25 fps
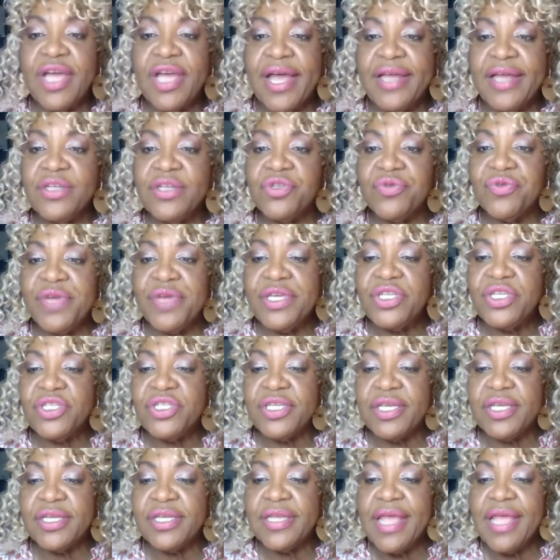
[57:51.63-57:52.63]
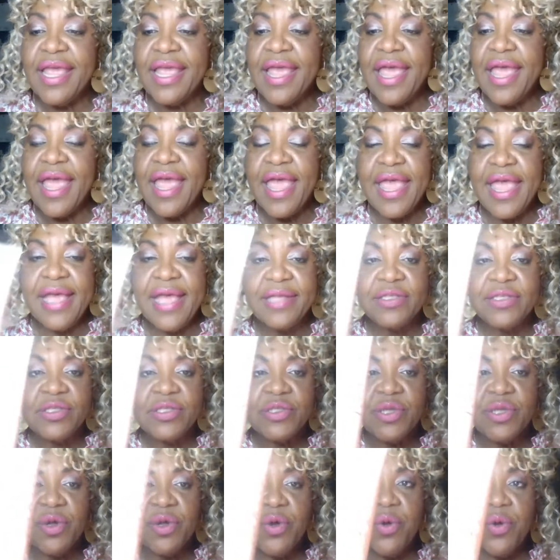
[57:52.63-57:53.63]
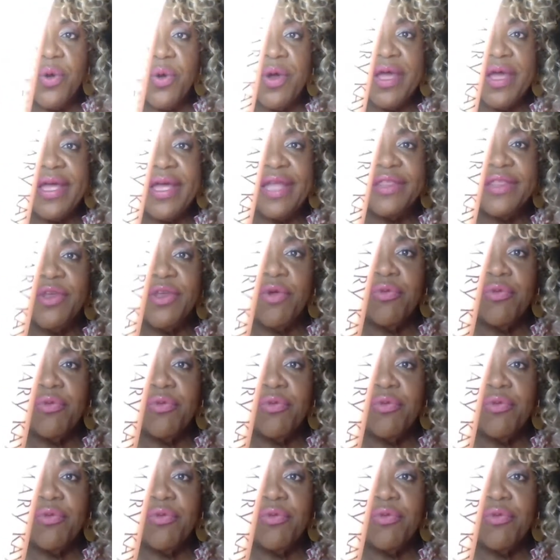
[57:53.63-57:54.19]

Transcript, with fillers: hydration. And so the